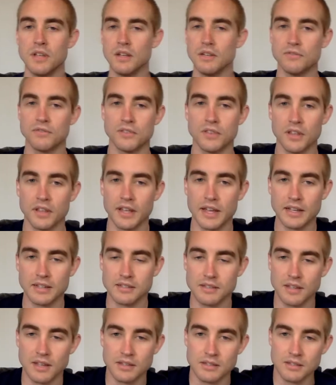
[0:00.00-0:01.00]
for the last
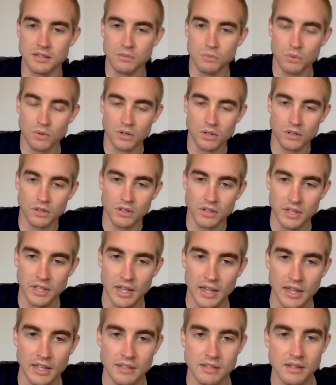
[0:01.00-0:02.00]
lesson, we're going to look
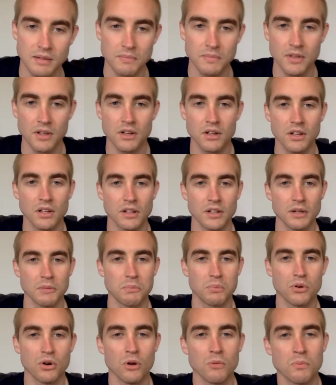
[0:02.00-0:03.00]
at something called
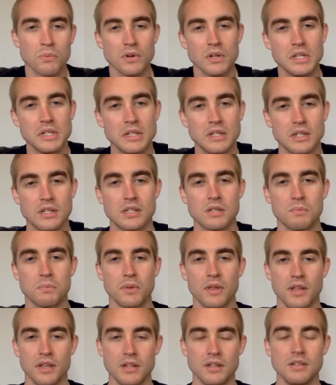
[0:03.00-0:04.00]
appropriate
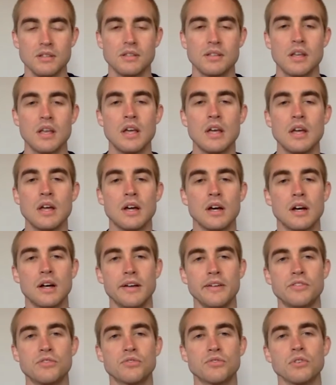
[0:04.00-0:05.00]
displays.
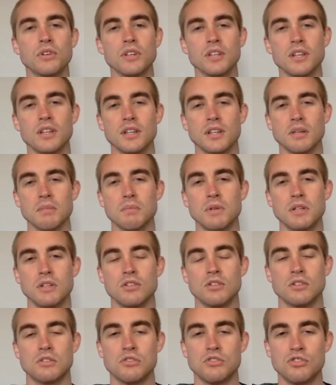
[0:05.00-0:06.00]
It's really going to be
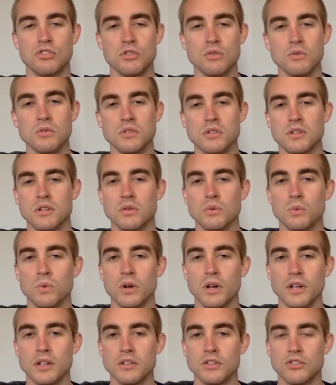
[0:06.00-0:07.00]
just choosing
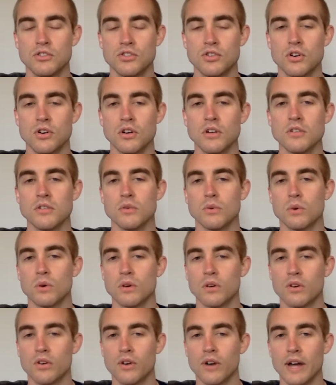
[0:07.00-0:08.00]
what chart or
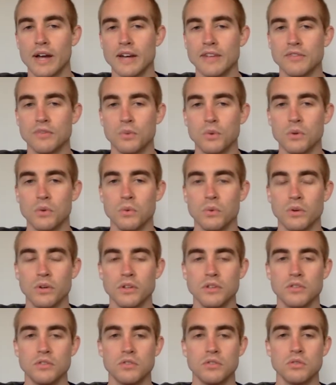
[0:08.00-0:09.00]
graph we
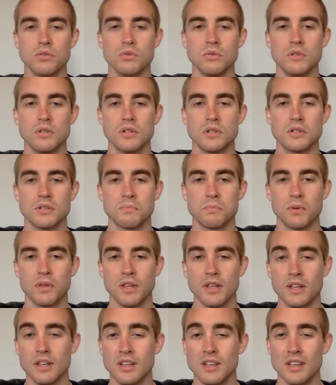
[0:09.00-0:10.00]
want to
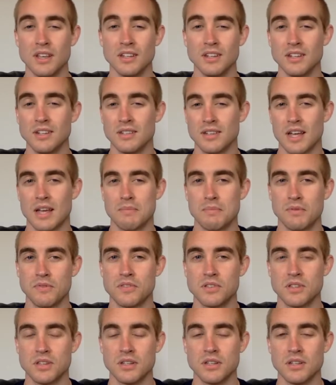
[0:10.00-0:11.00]
display any type of
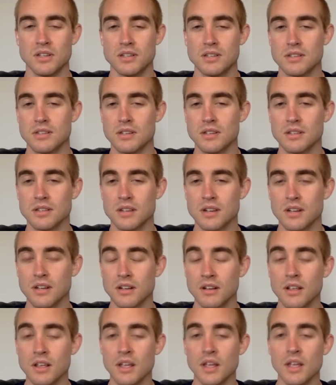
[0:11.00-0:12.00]
statistics on.